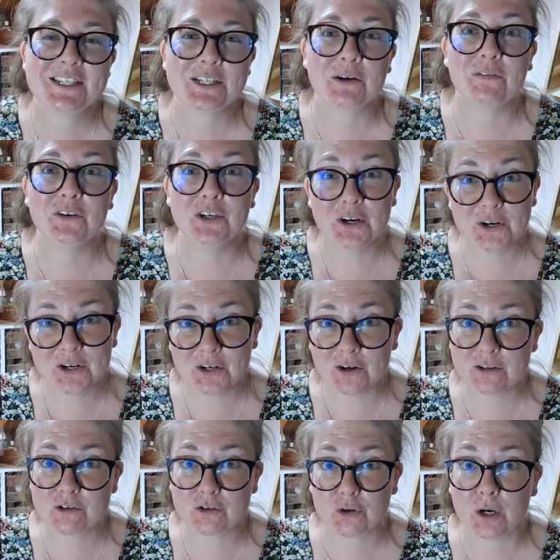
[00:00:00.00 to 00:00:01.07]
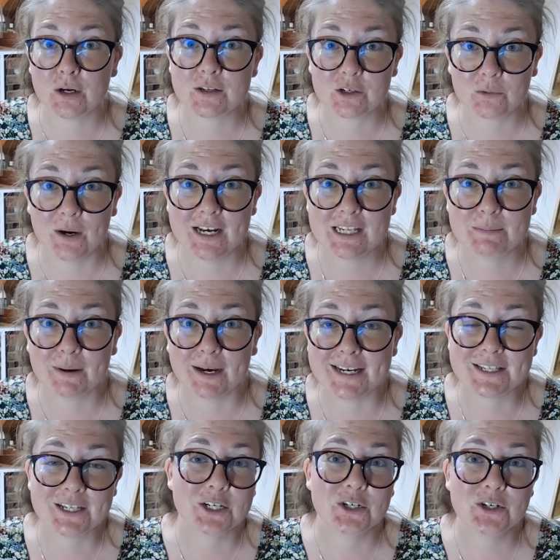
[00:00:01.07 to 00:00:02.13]
So if you'd like to try out
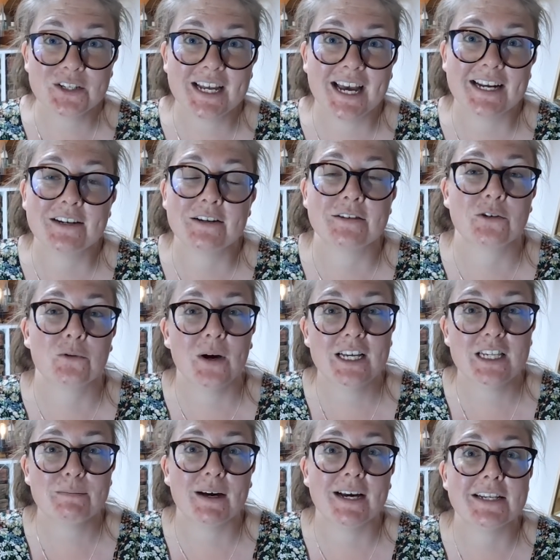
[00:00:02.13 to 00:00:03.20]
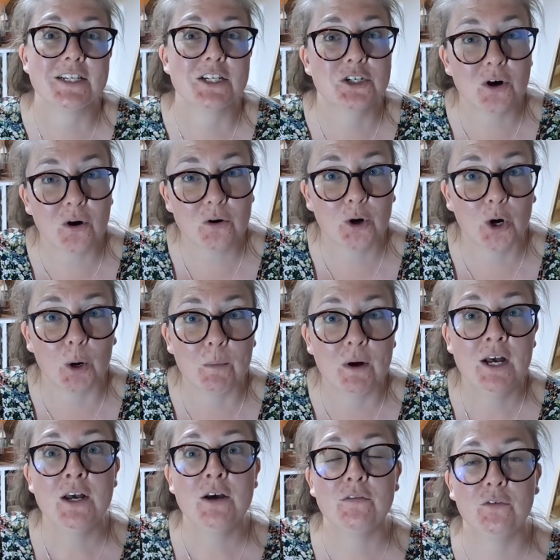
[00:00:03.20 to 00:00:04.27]
Squarespace, just head to squarespace.com
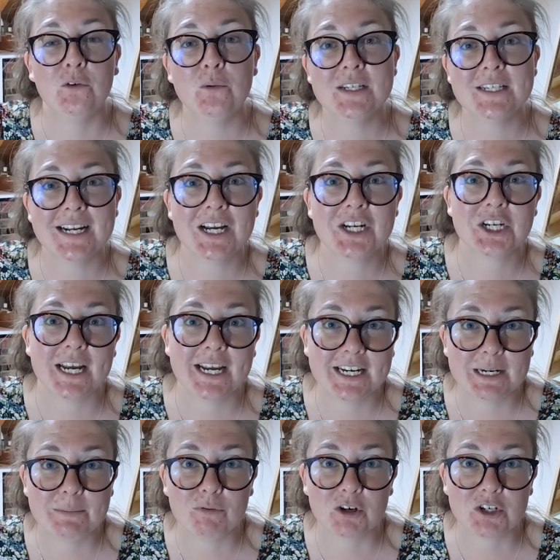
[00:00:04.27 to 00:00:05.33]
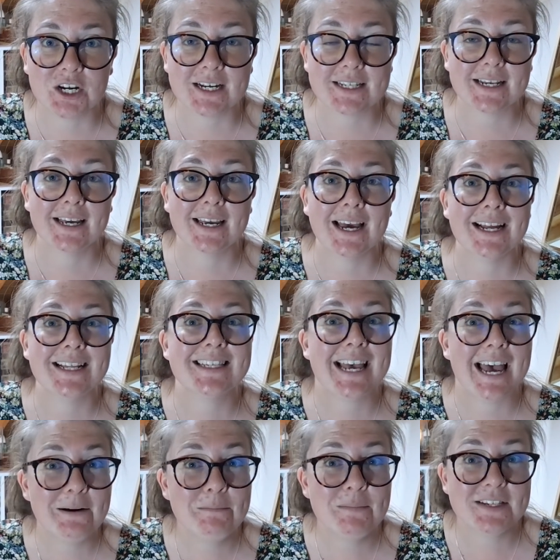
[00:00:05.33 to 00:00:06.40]
forward slash indie projects and get a
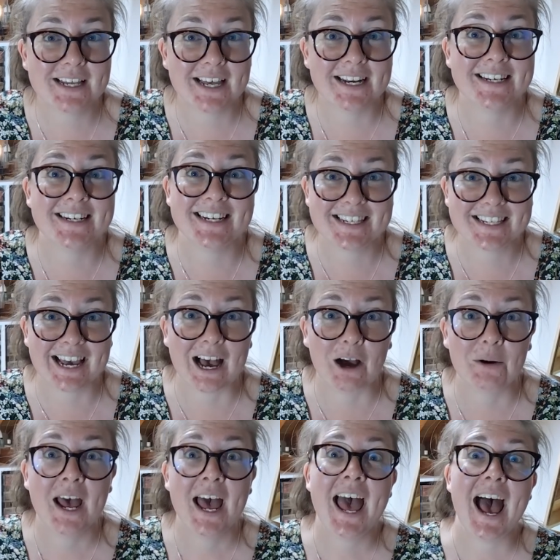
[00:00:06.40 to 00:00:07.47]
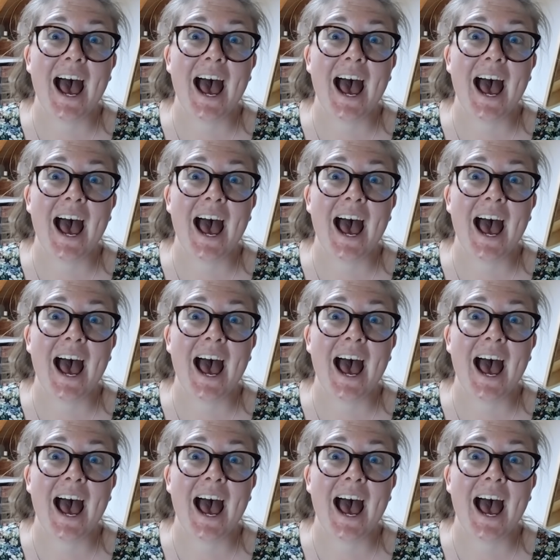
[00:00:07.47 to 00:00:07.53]
10% discount